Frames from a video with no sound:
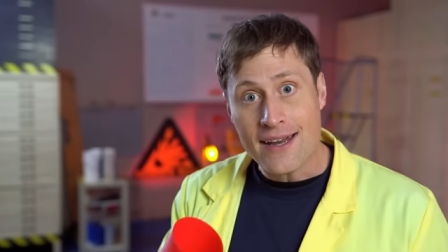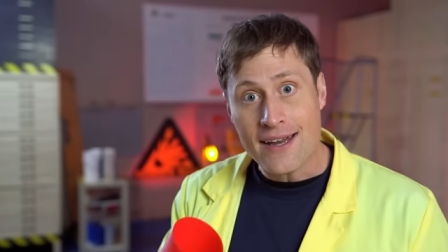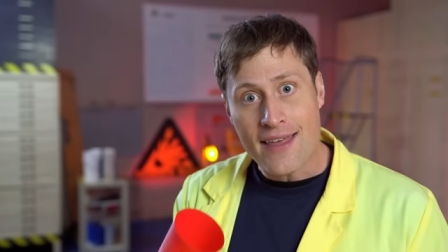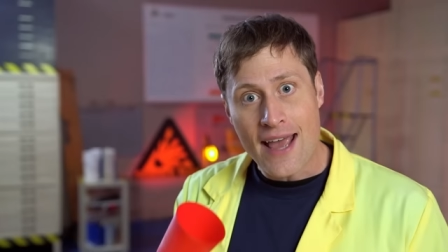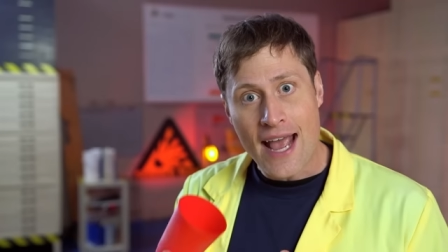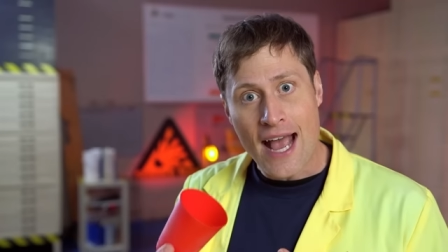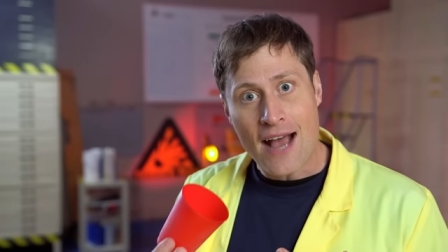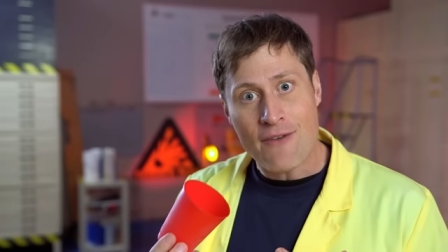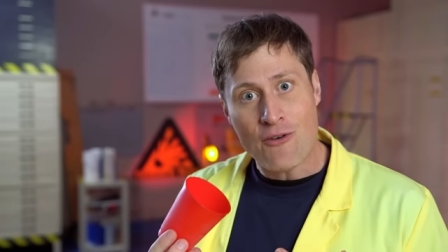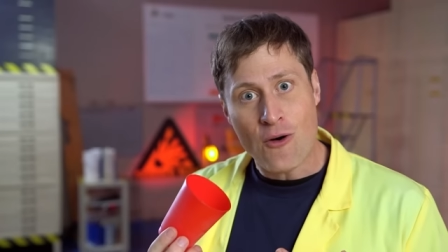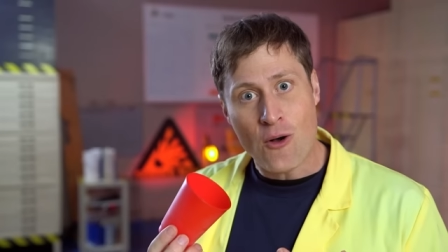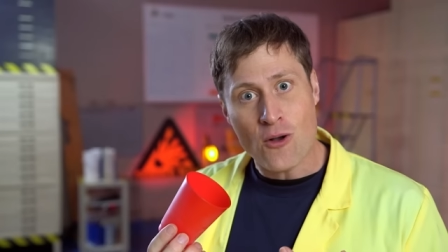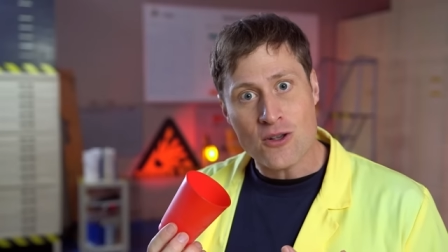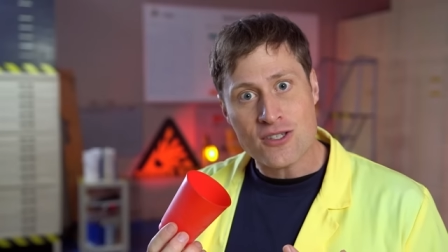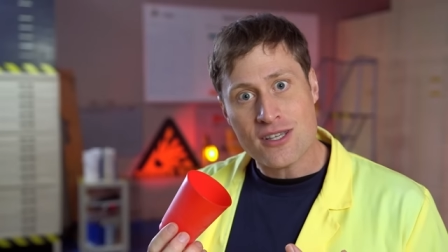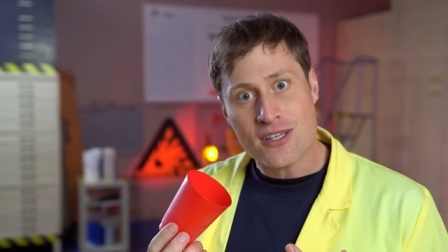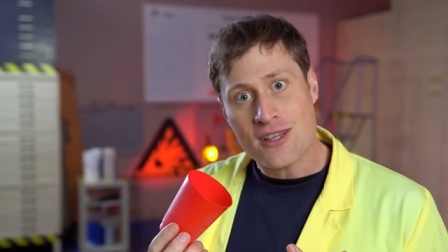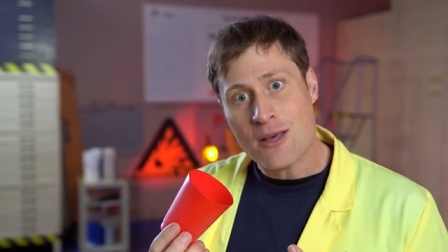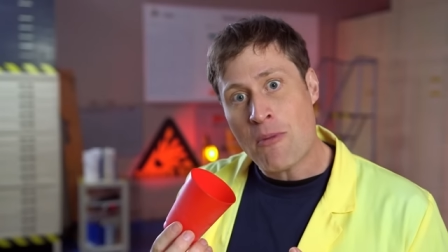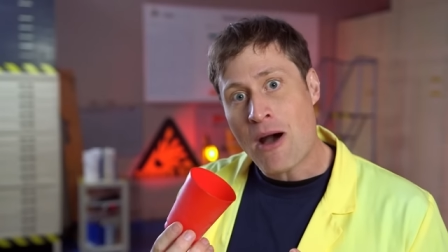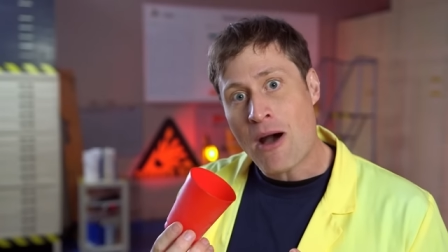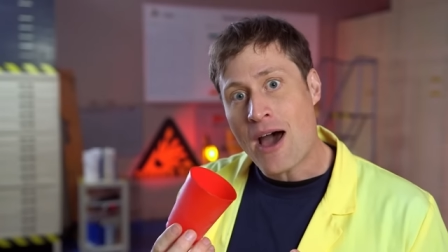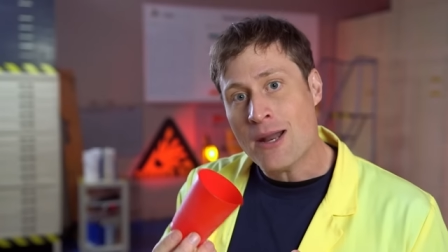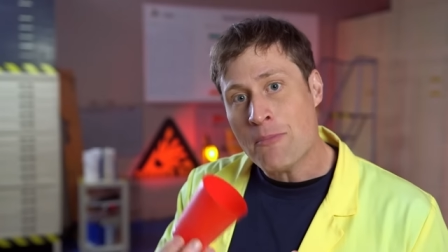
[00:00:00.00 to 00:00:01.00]
do they have holes in
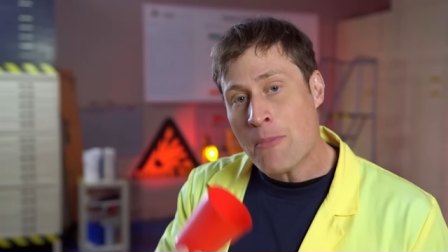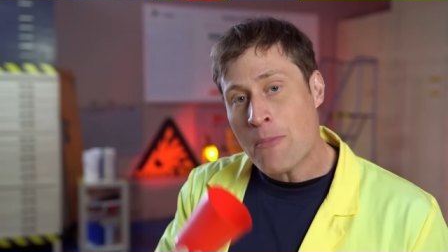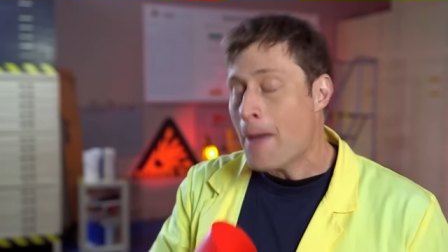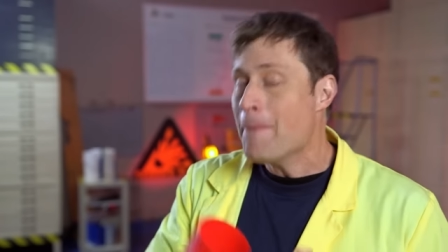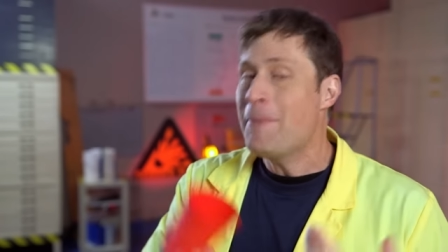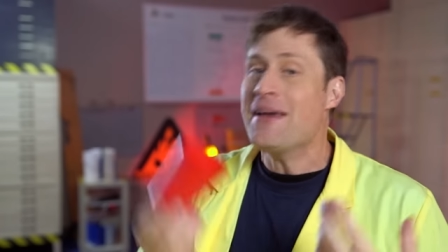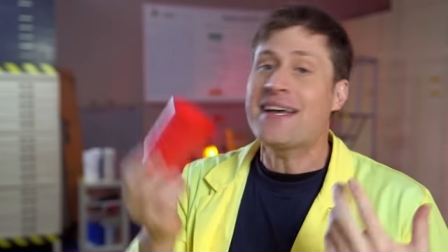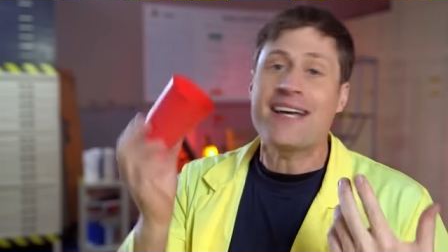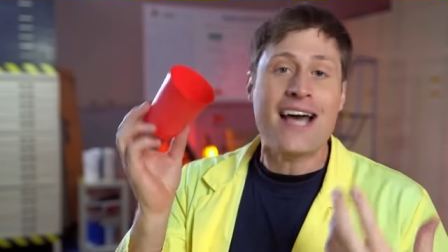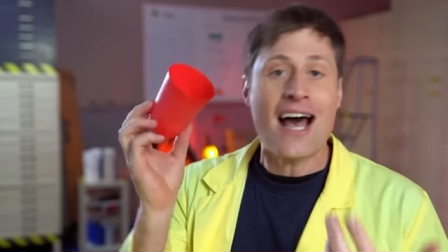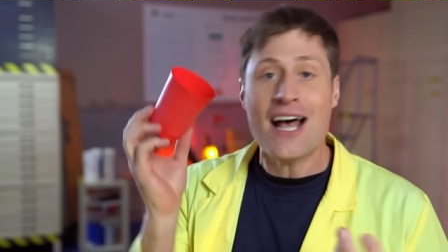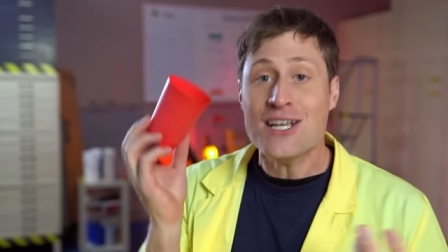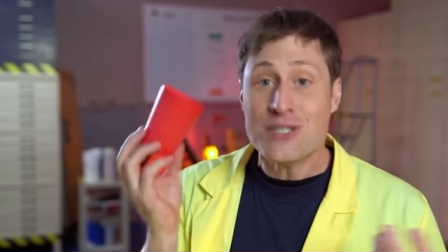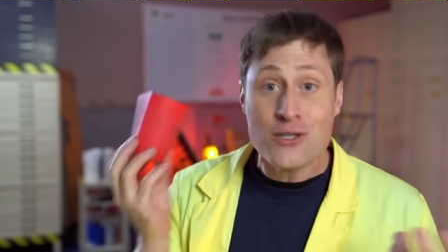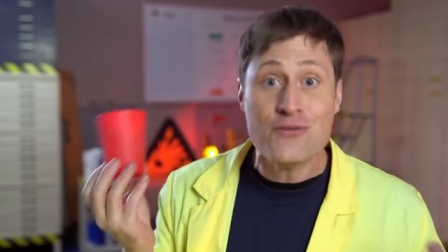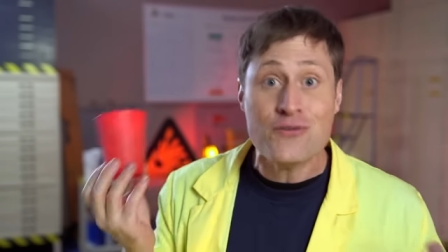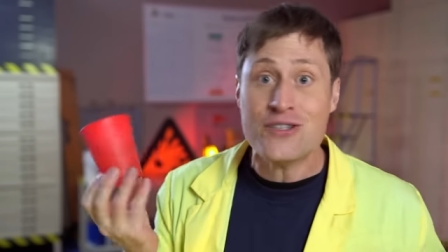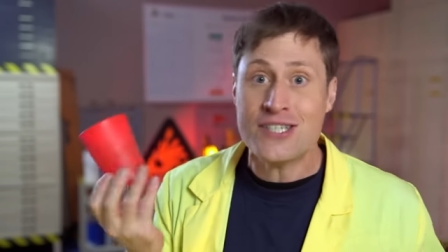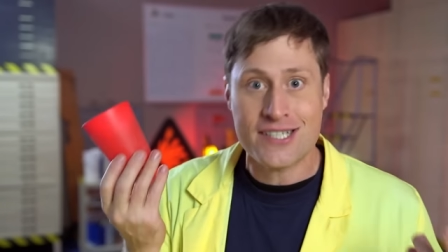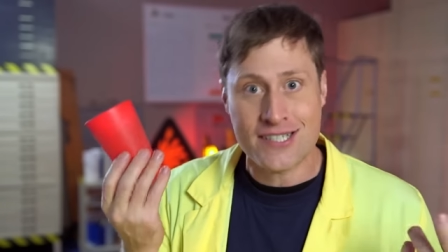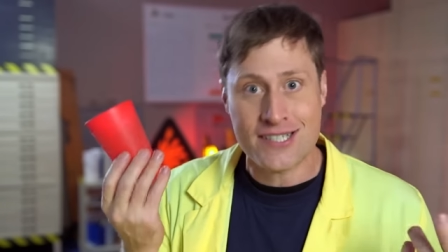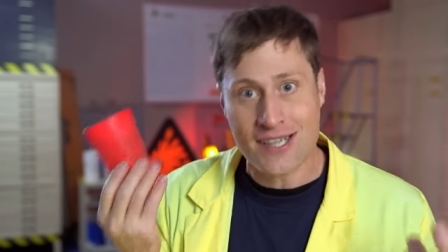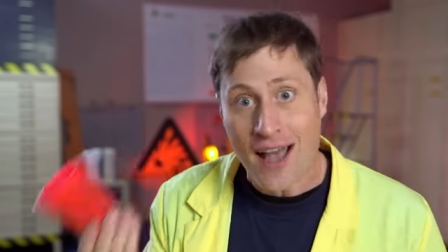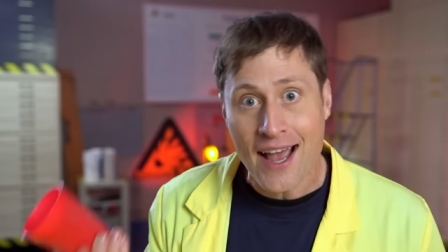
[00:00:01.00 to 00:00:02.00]
the bottom? Because of
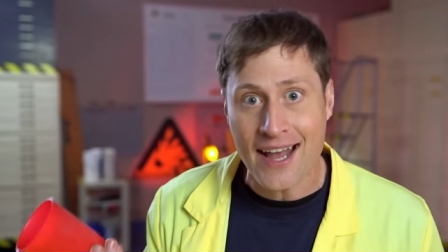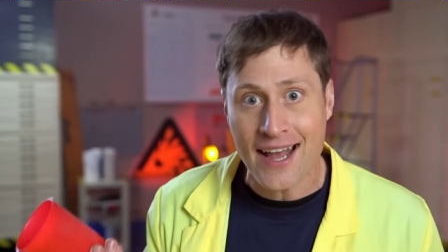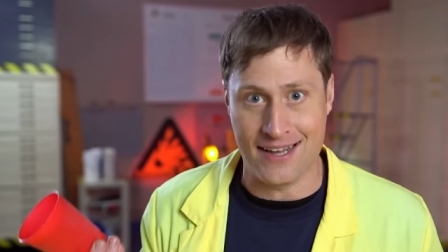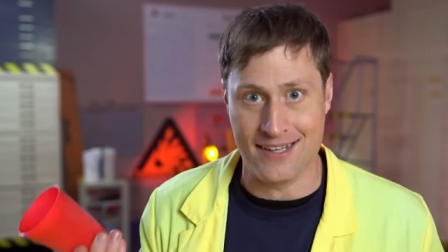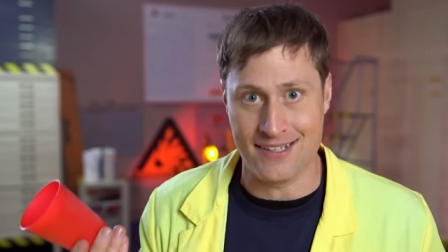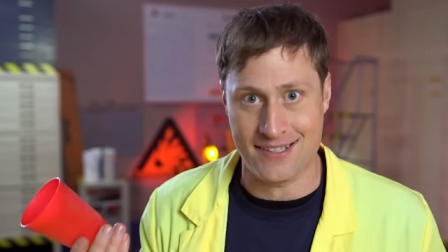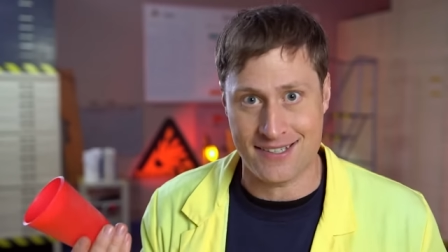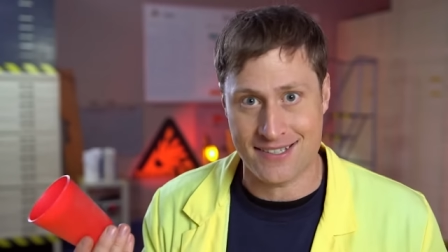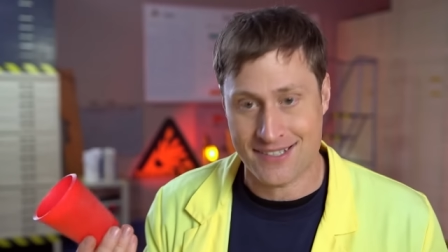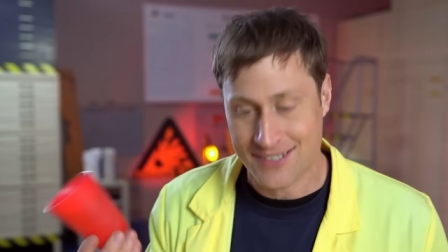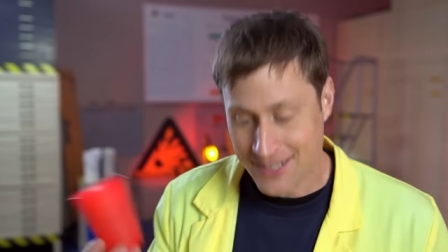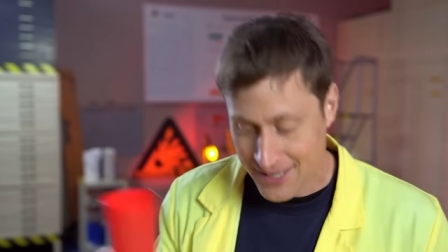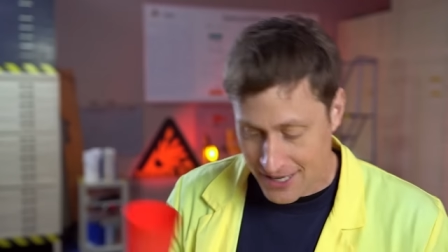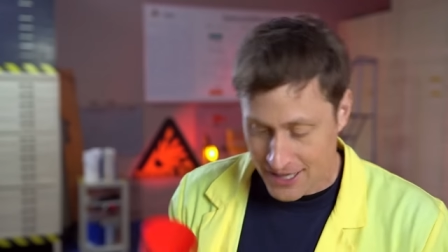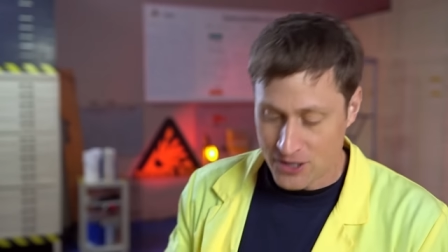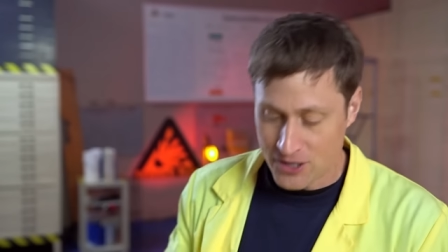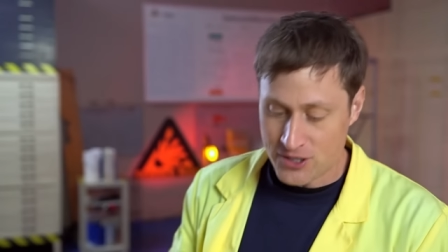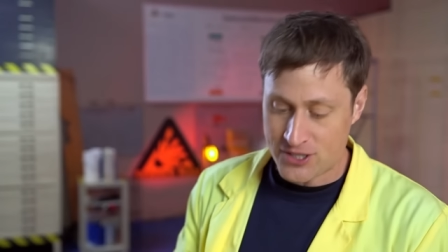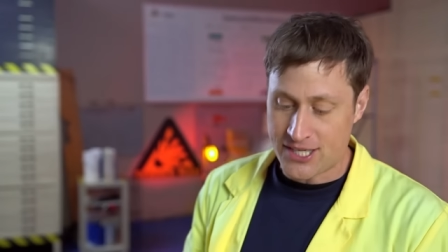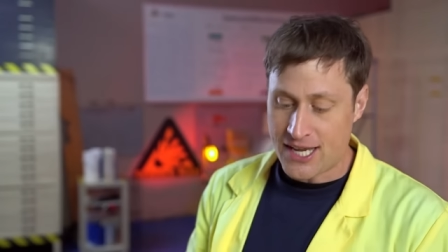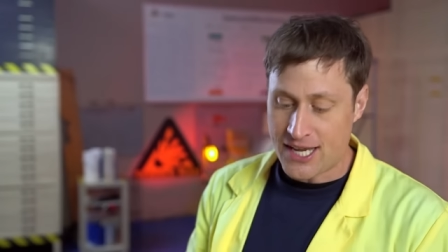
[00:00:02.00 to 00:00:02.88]
science. You